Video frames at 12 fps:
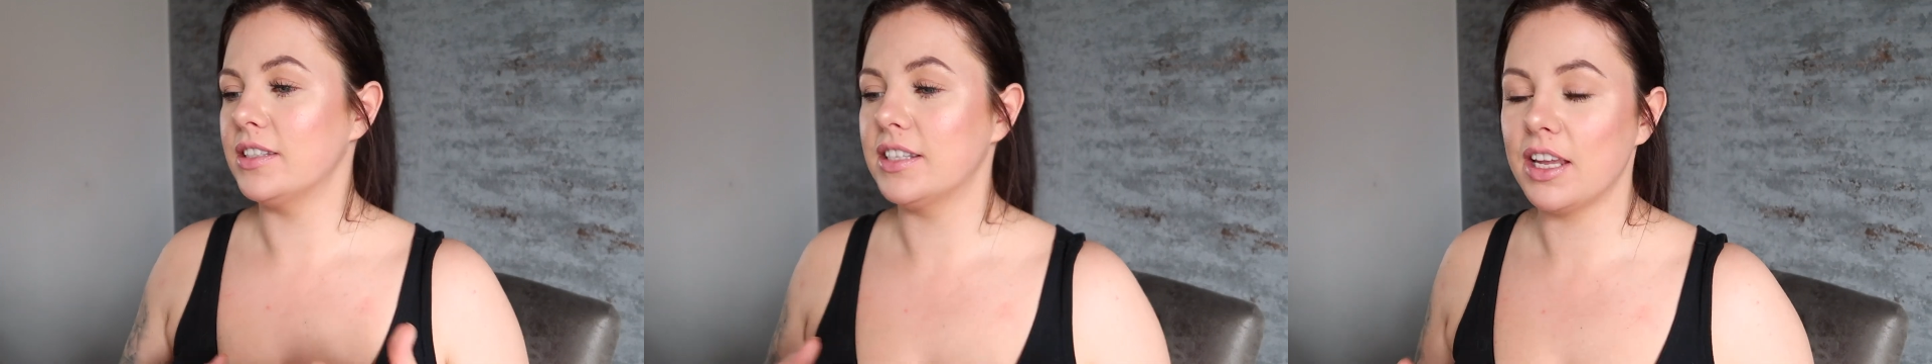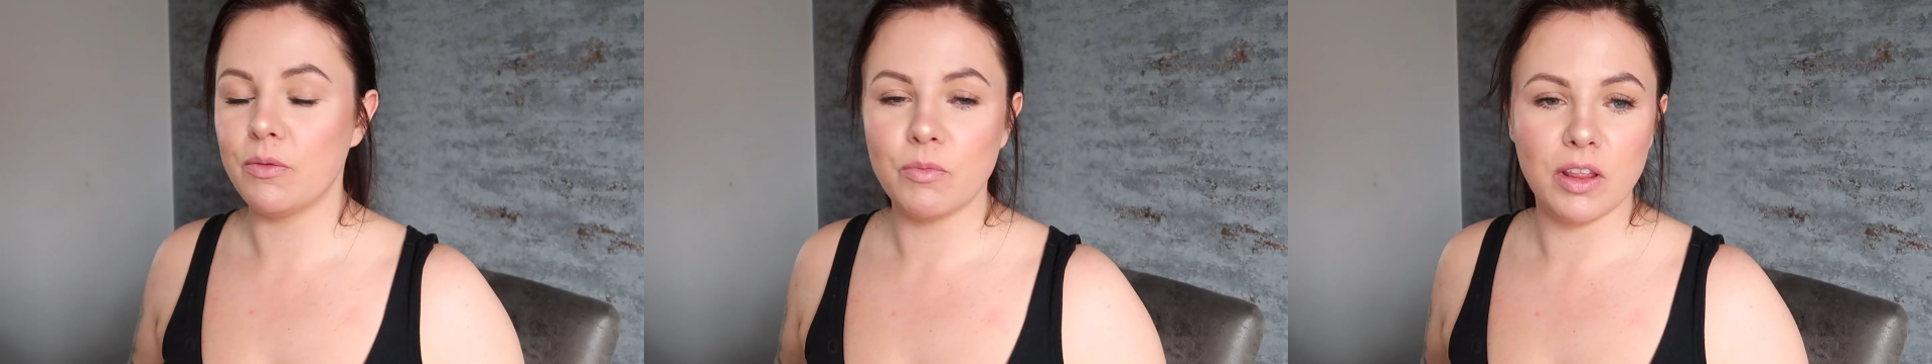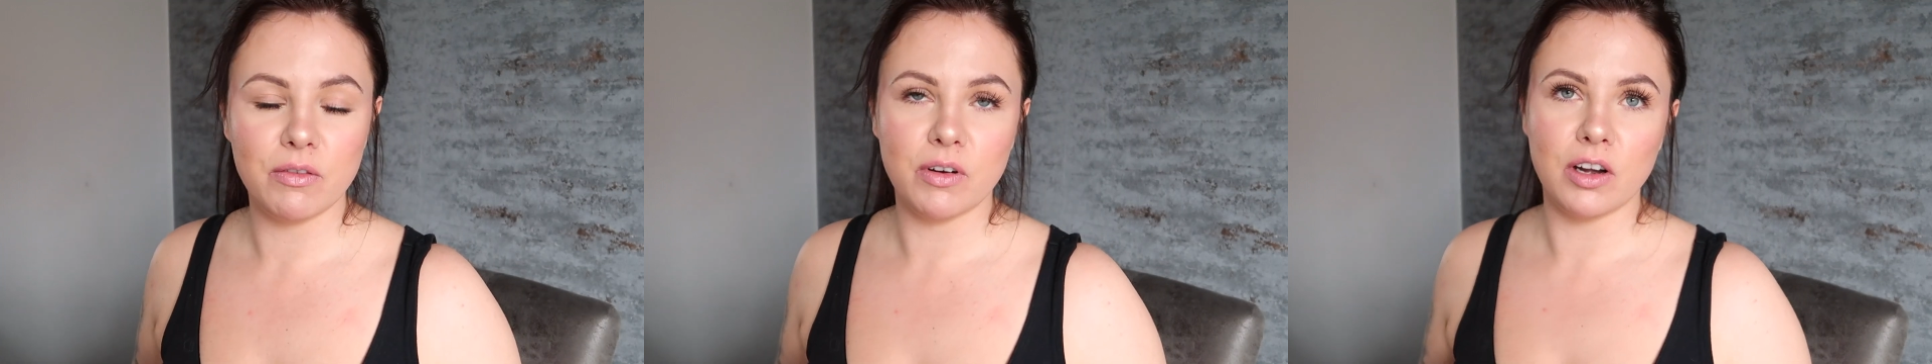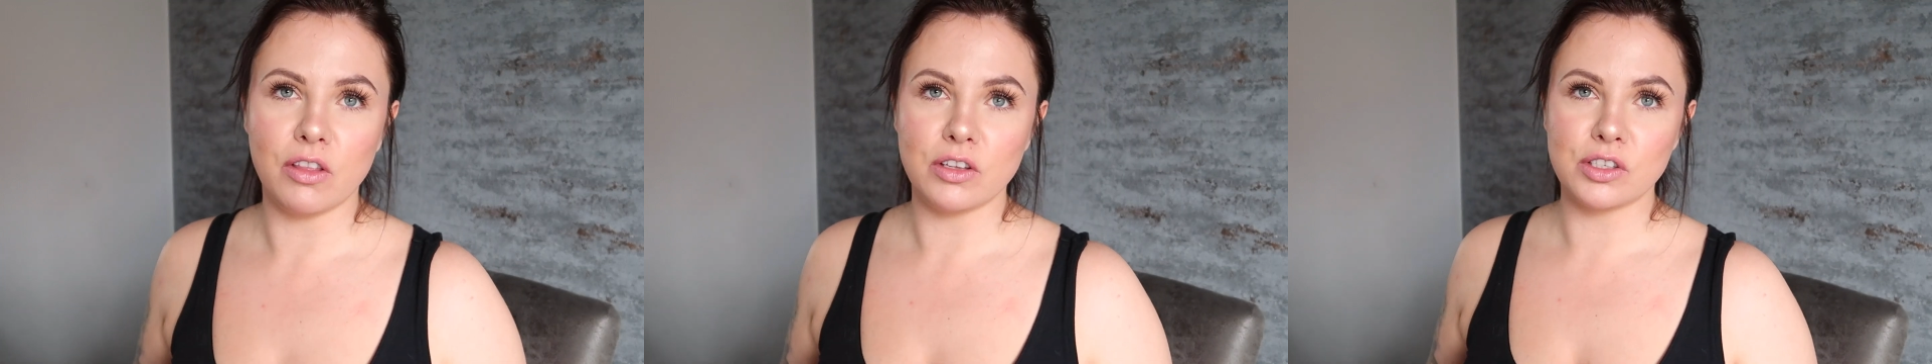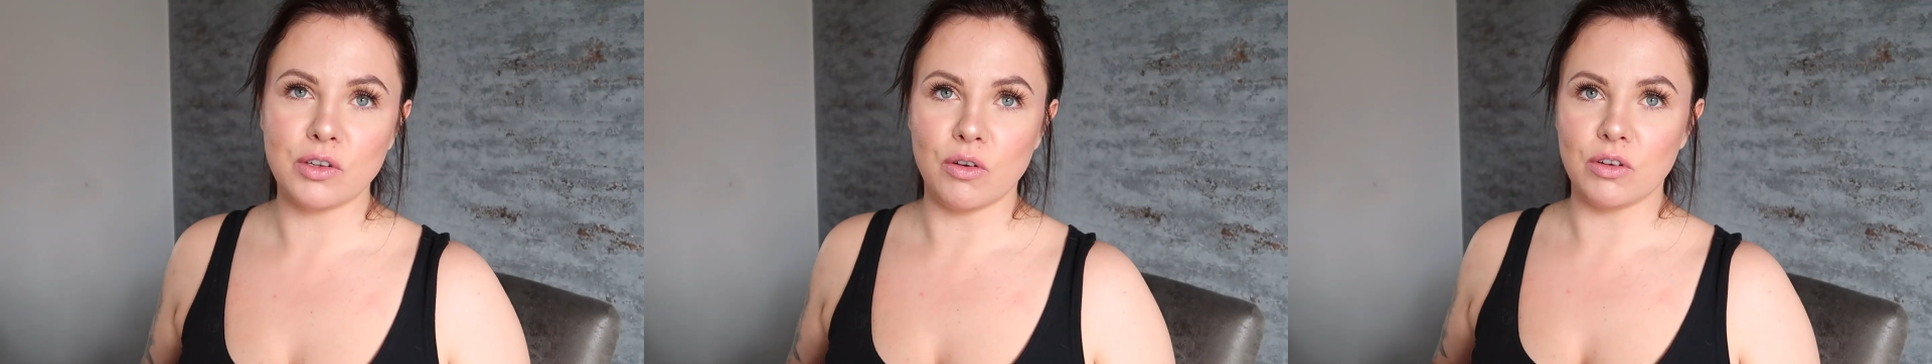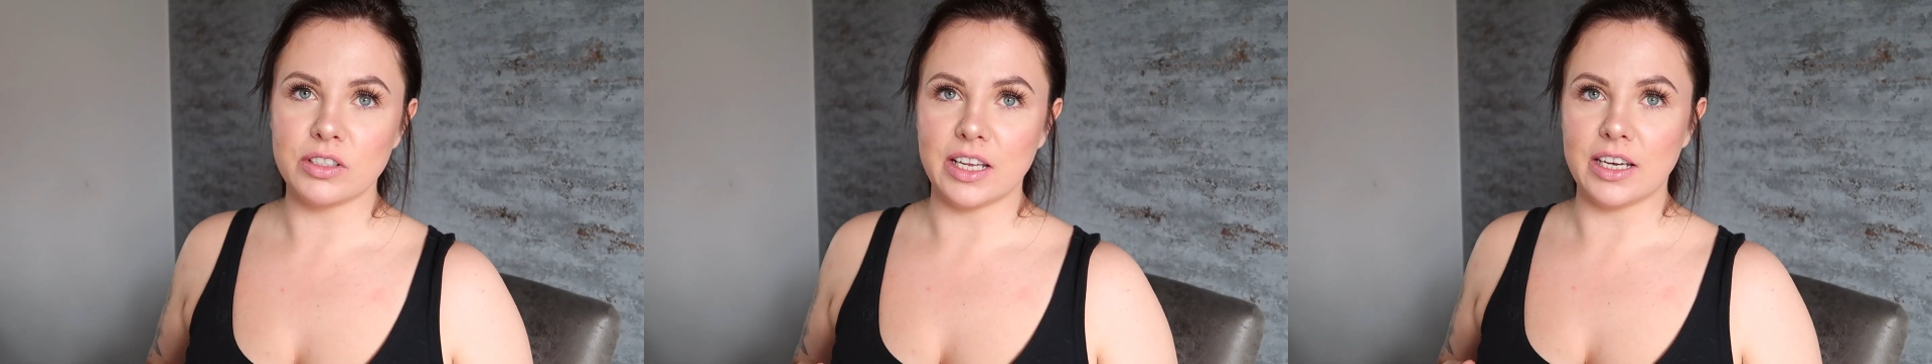seeing whether or not the
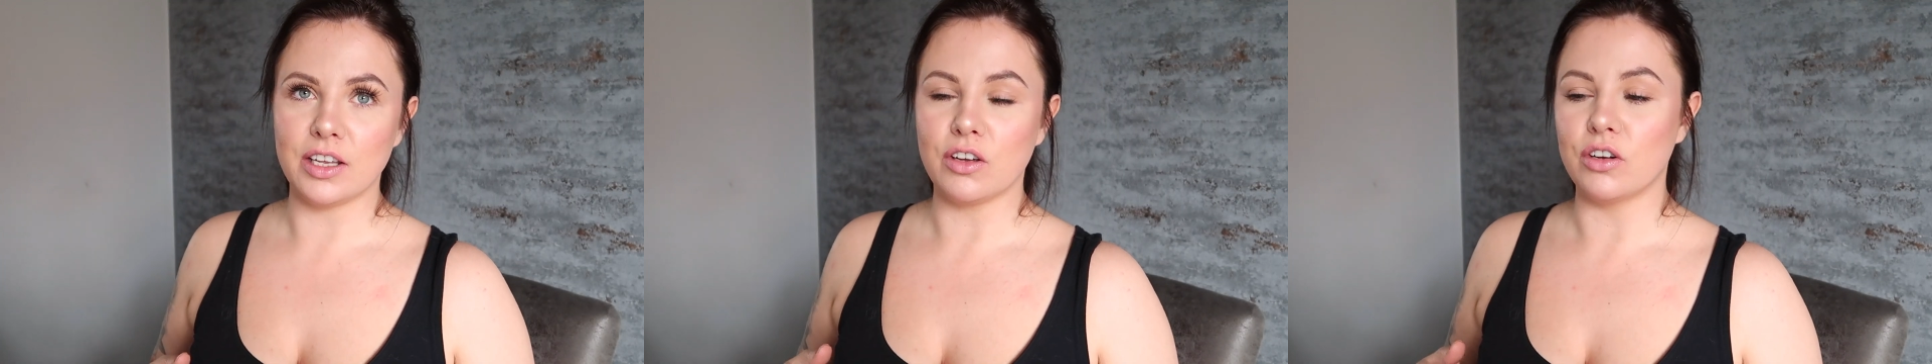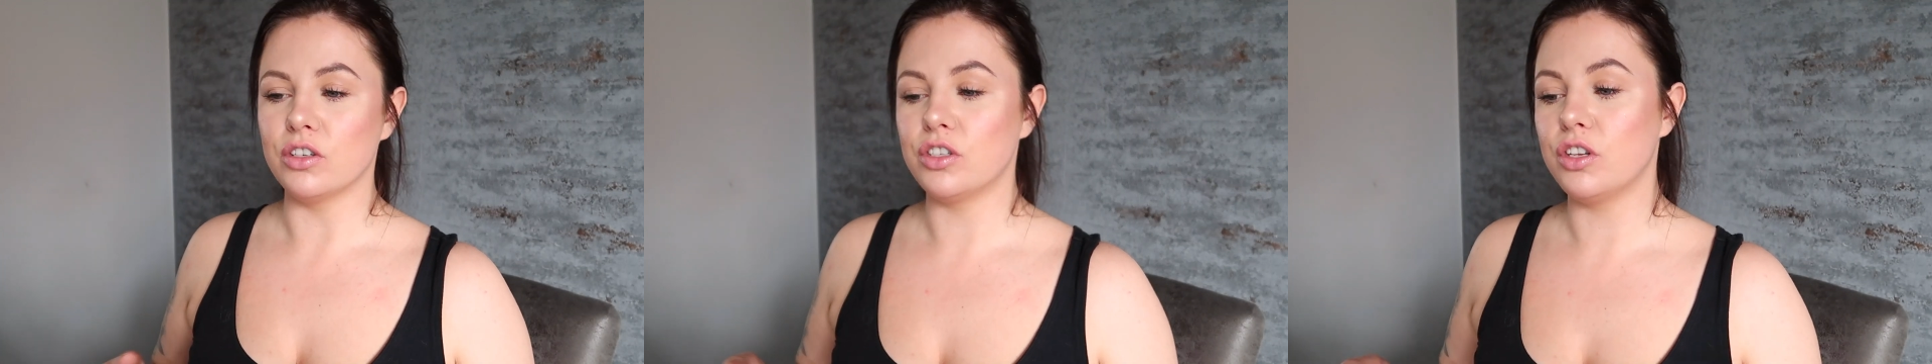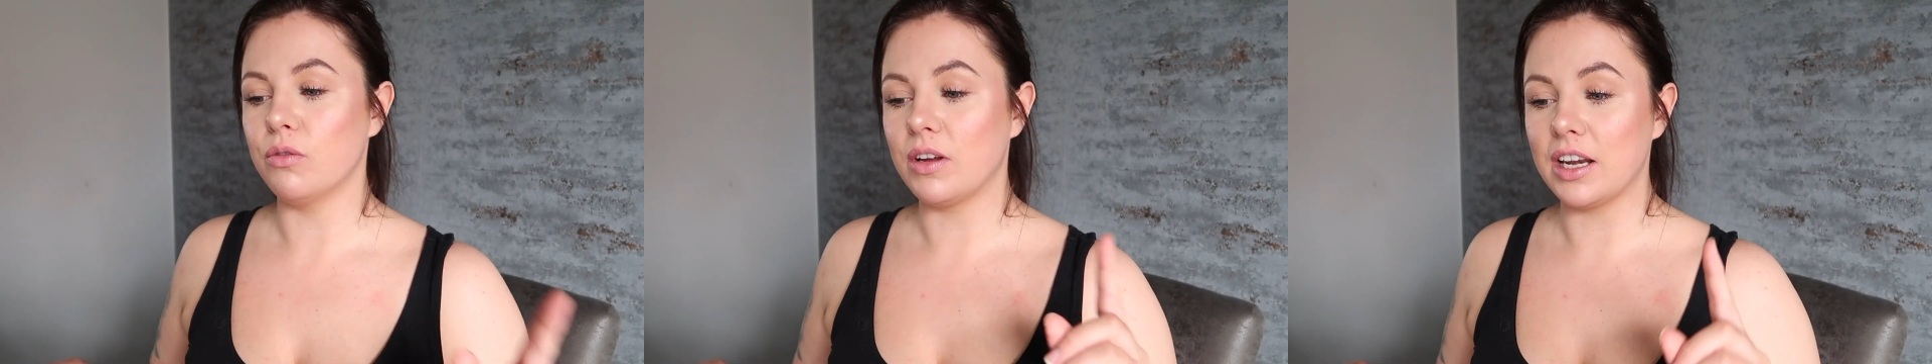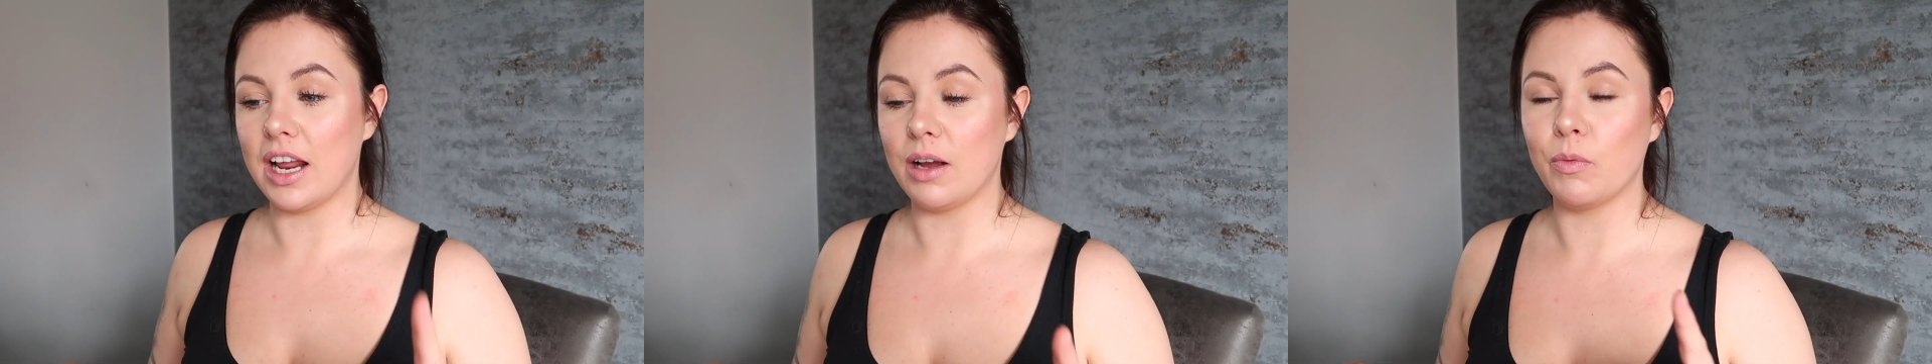score's any good, you can,